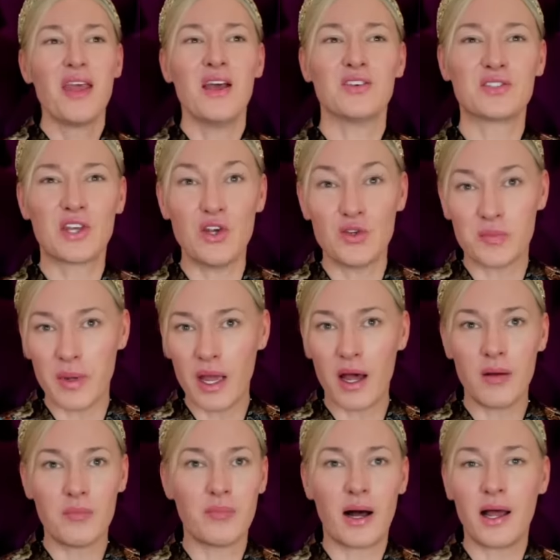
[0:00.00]
Excuse me,
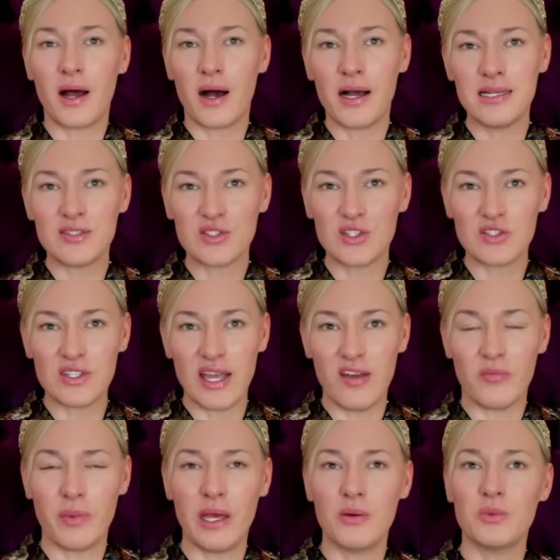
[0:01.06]
uh, my eyes
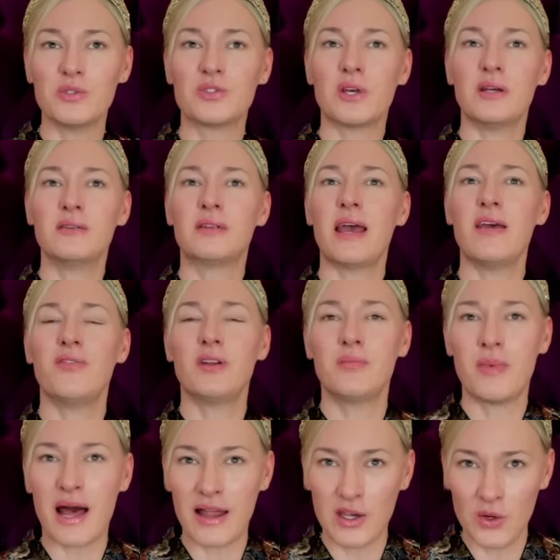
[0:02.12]
deceived me. It was David
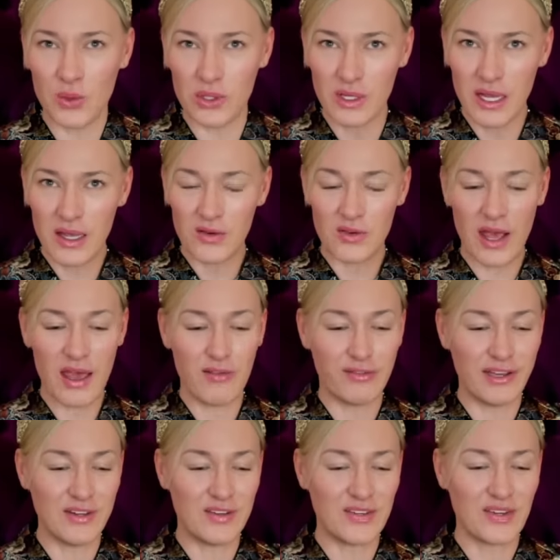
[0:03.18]
Emanuel,
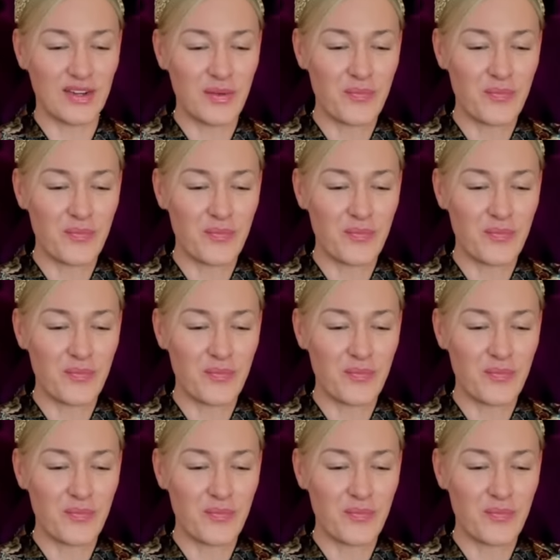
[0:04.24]
David,